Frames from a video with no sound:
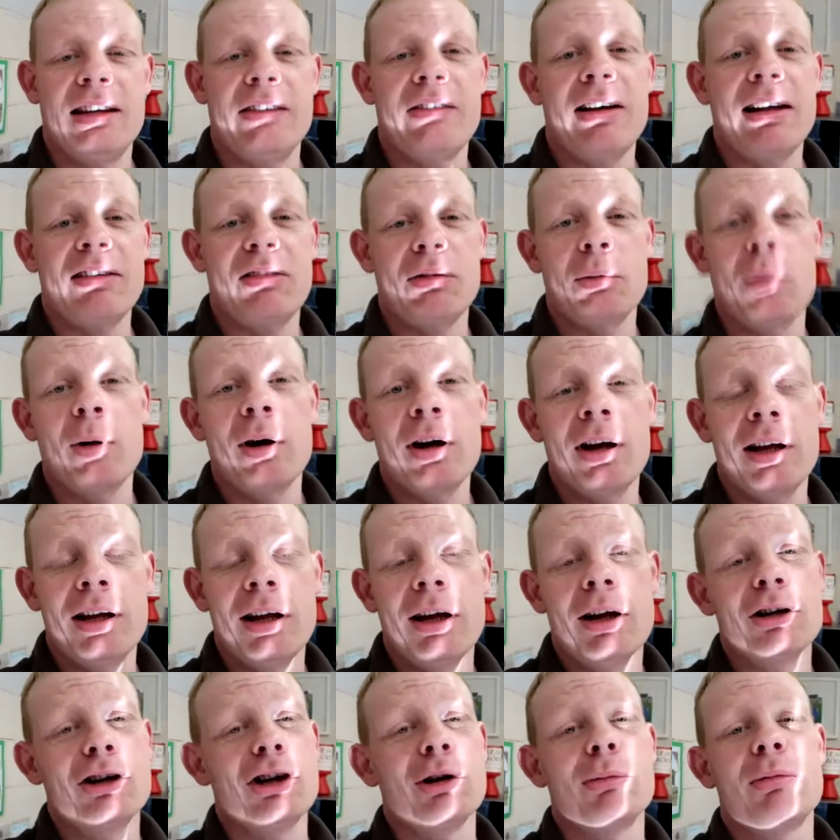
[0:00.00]
See, that's why
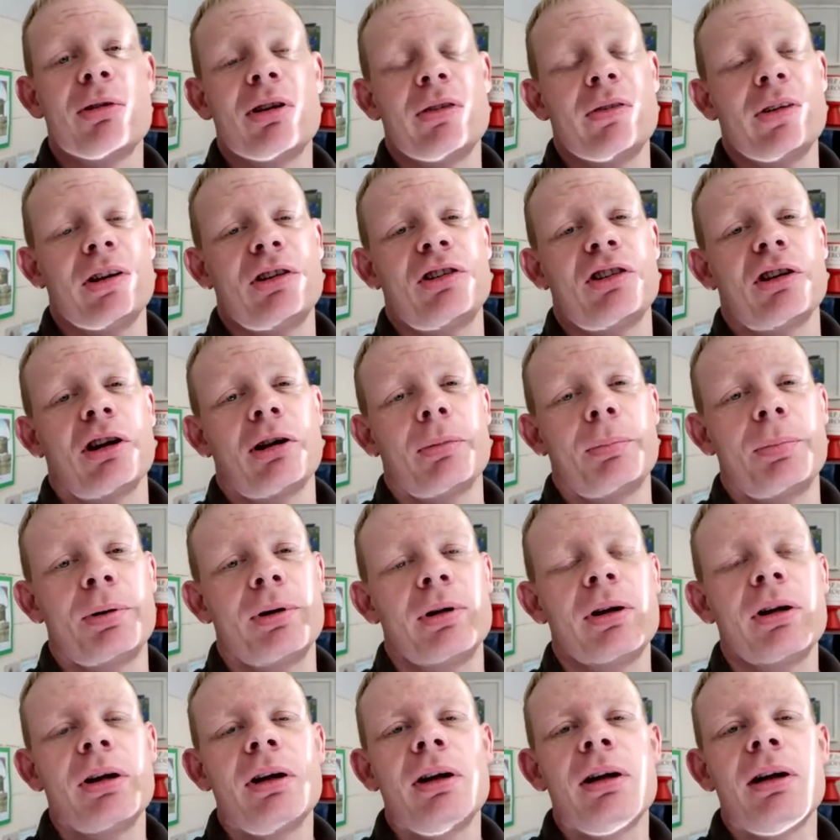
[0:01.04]
I come to this shop.
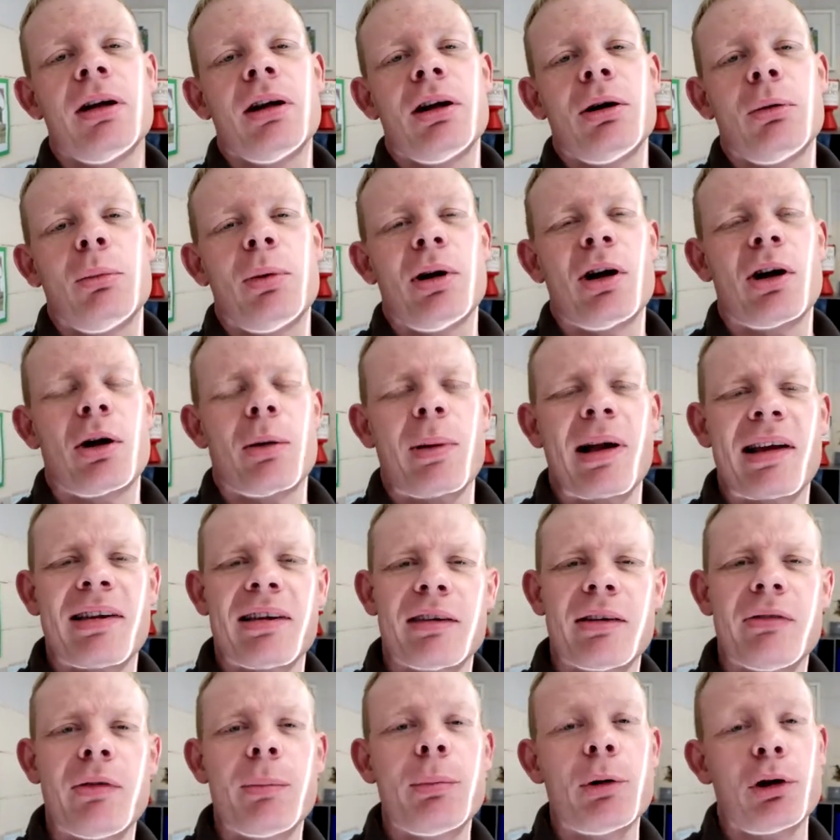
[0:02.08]
We're going to
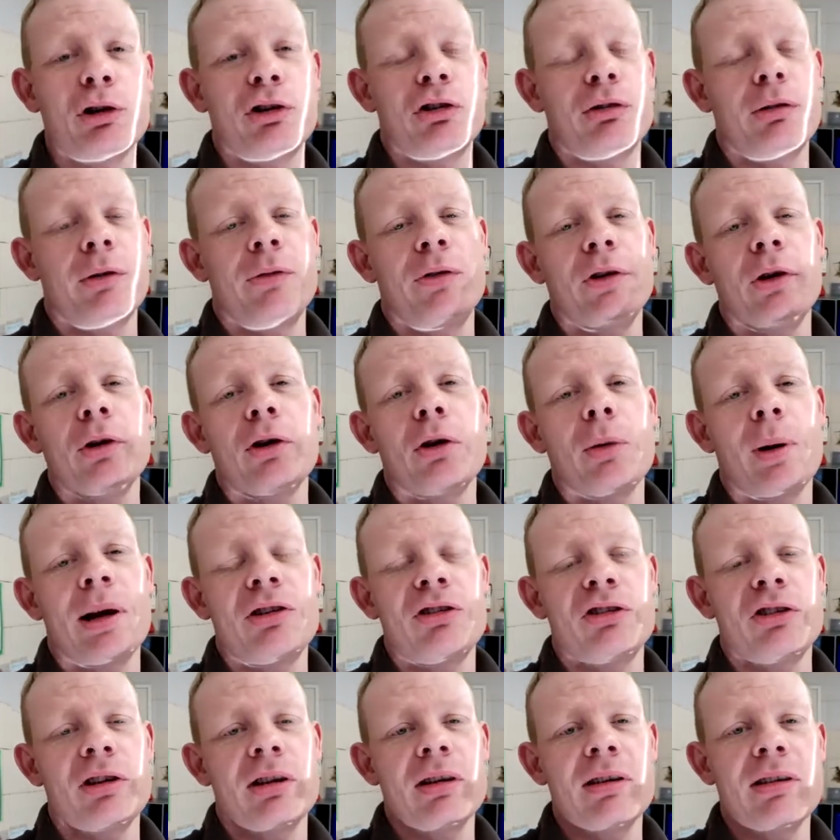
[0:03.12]
ask the butcher a few
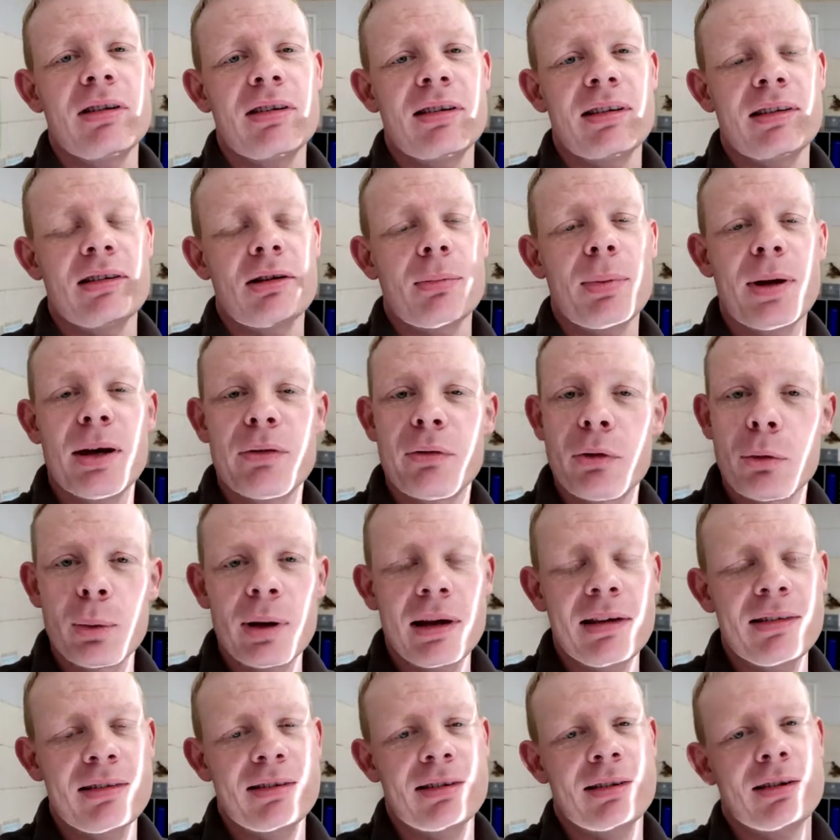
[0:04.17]
questions. He's a bit of a
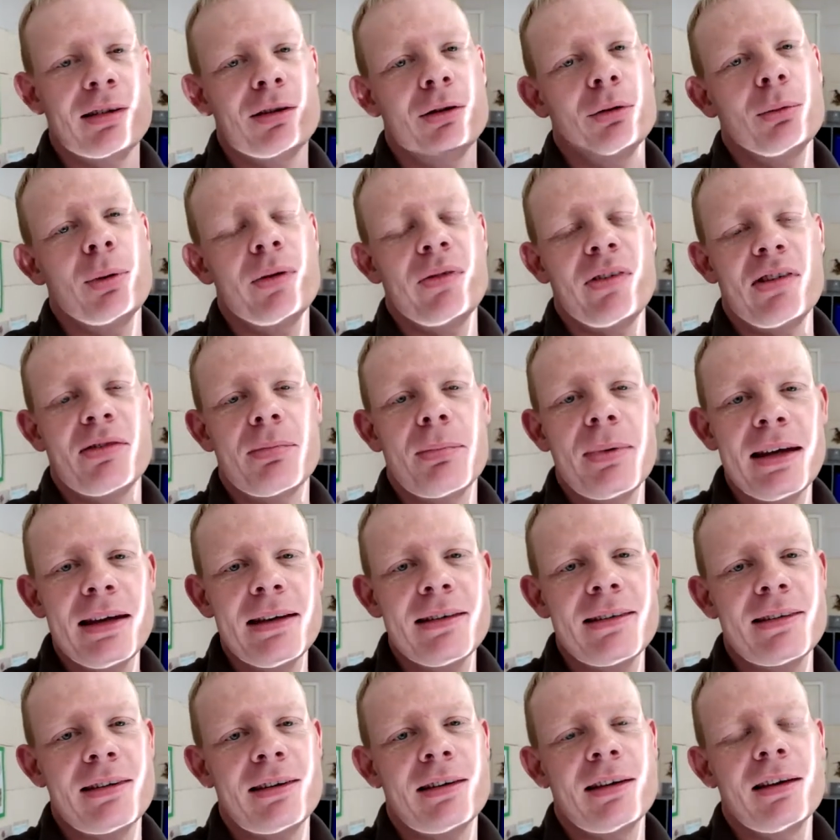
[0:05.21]
whiz with his
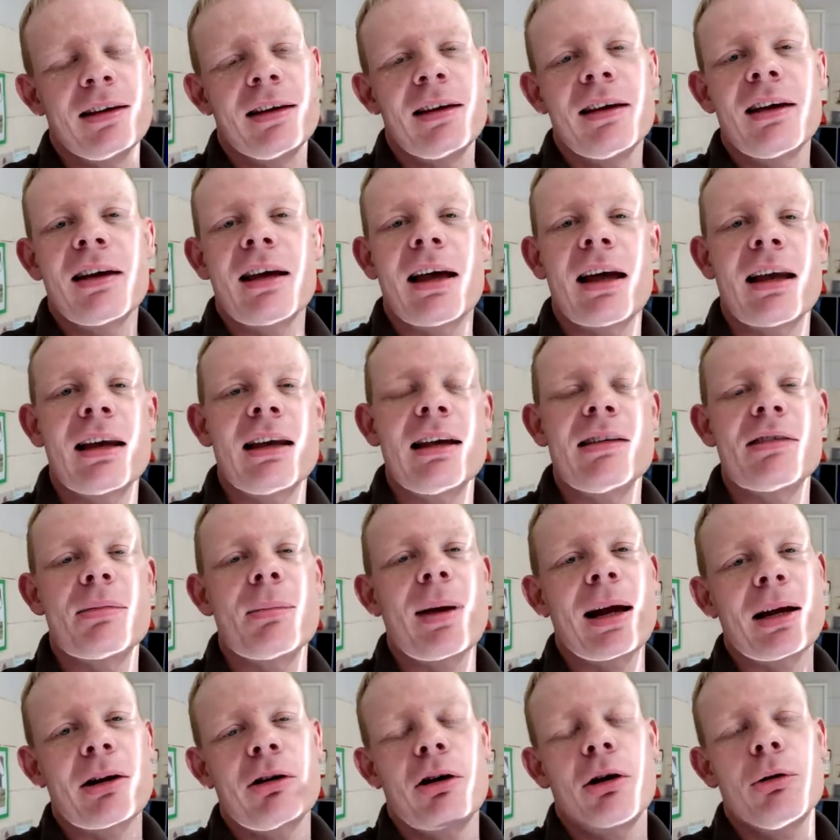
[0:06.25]
meat and his
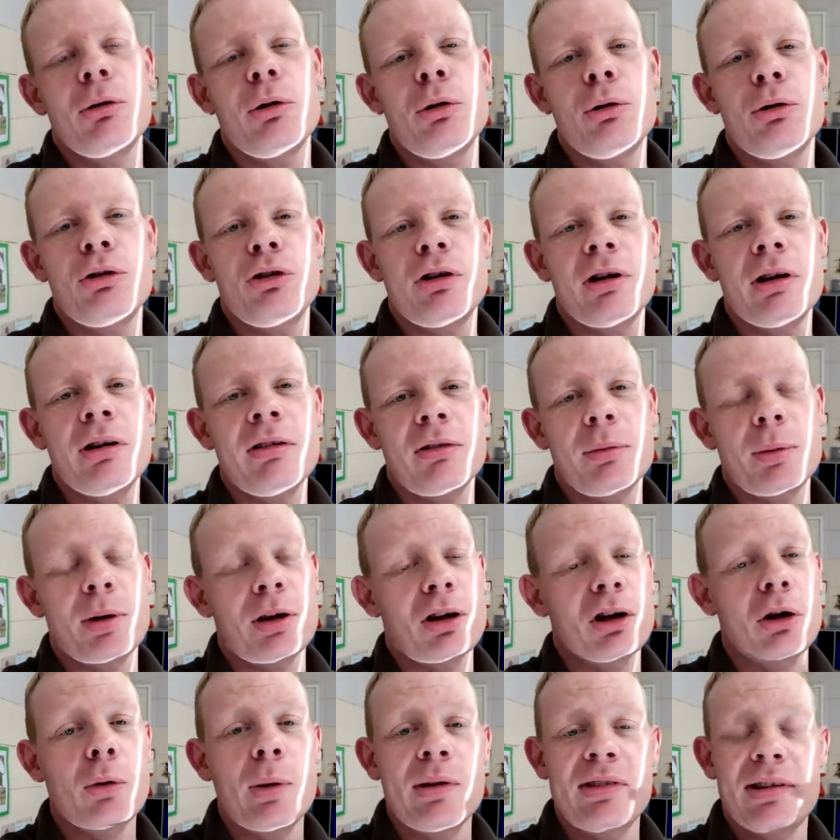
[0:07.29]
macronutrients. We're
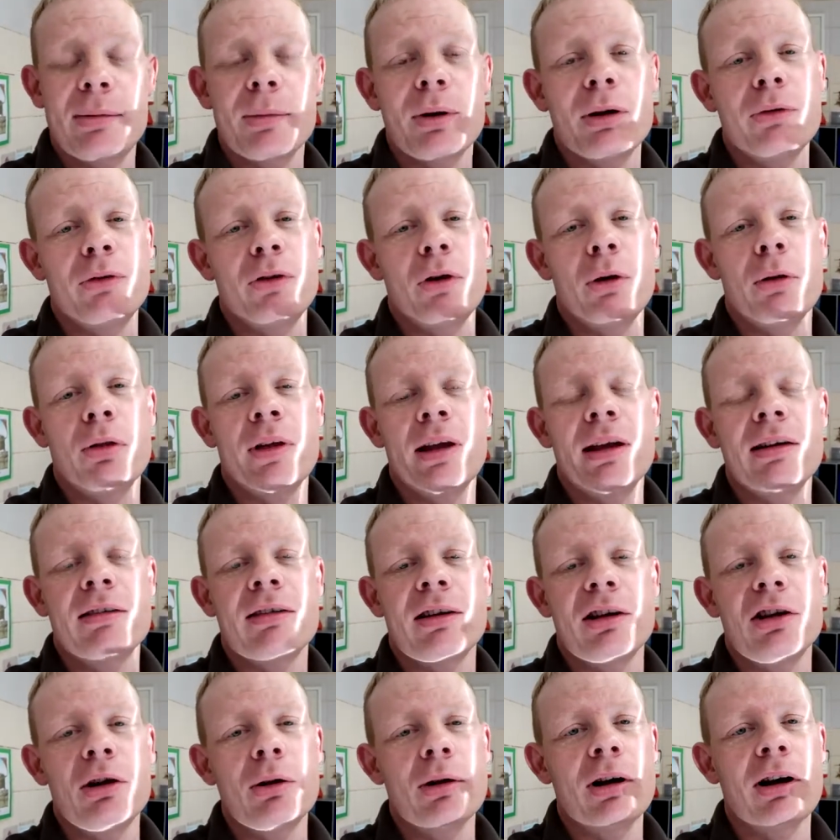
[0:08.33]
going to quiz him on a few things
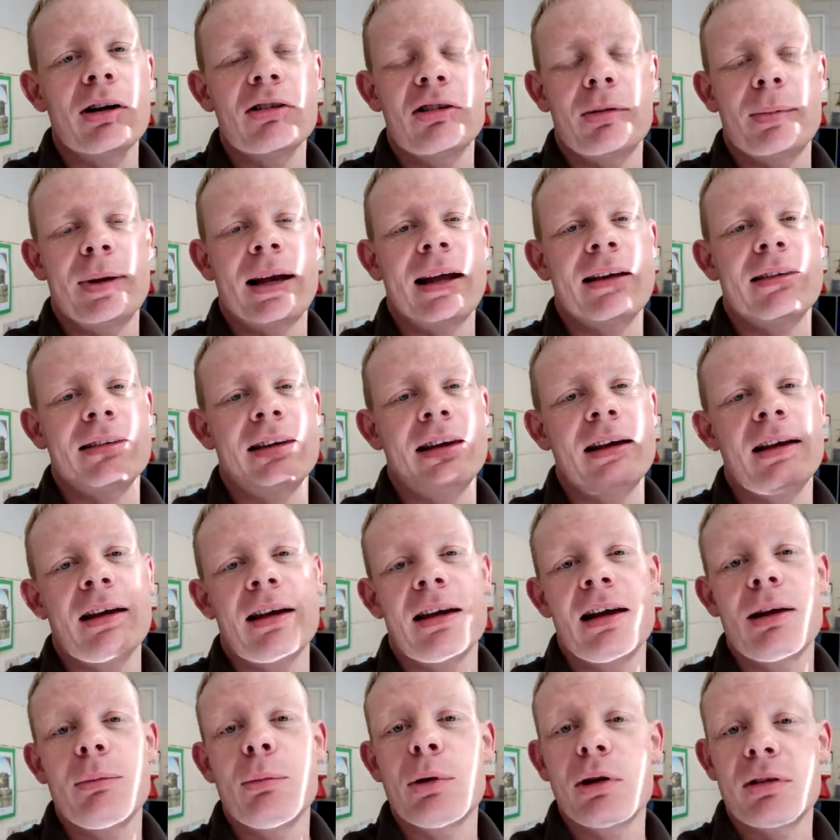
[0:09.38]
that you guys have been asking,
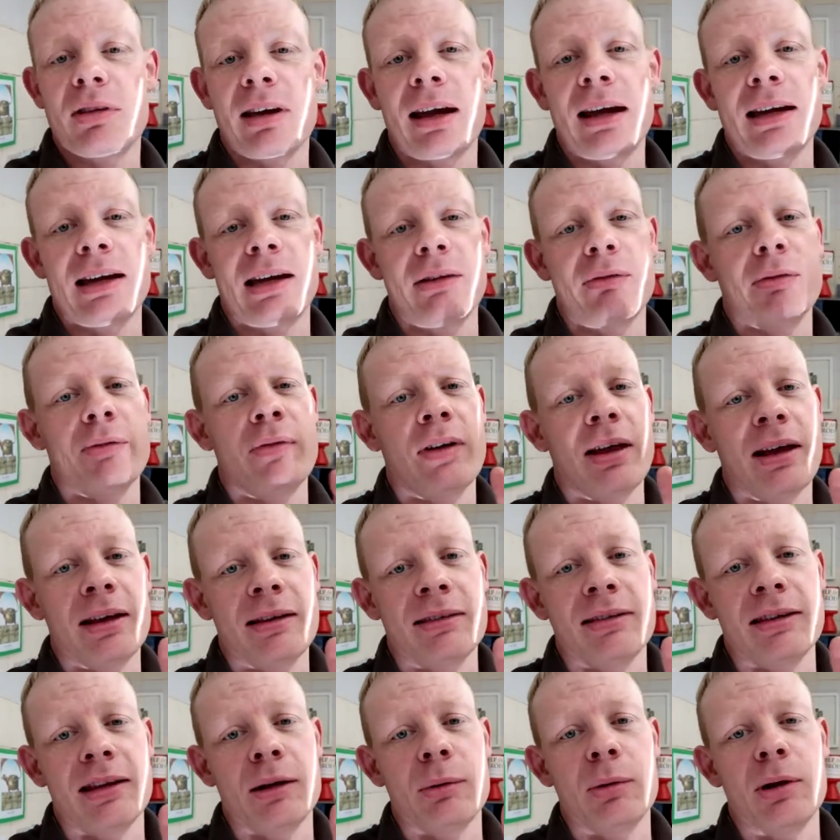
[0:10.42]
and then we'll take it from there.
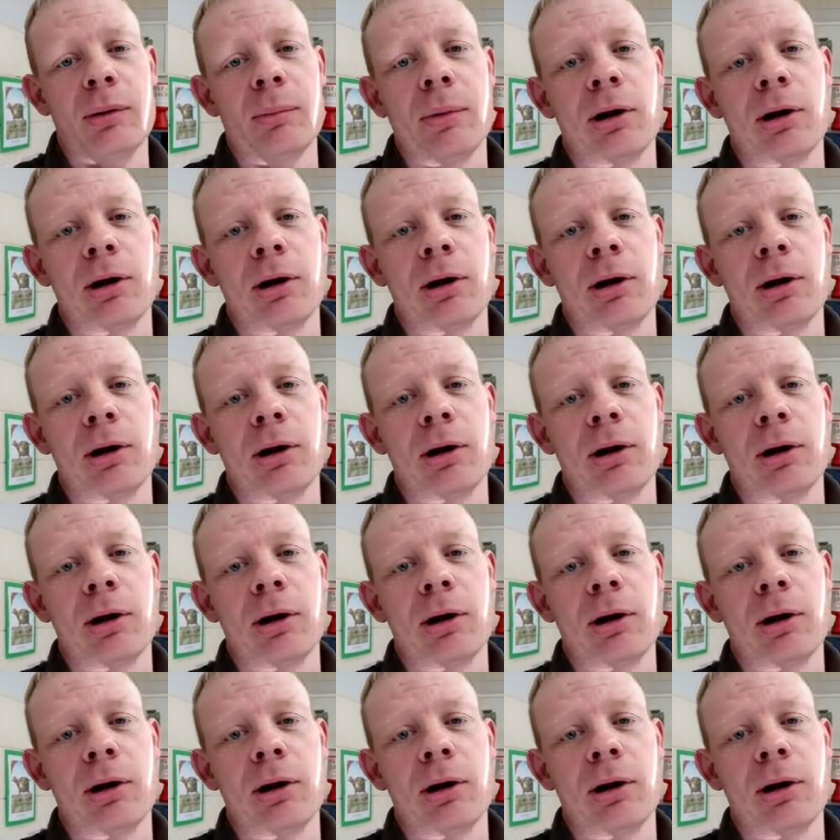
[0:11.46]
See you in a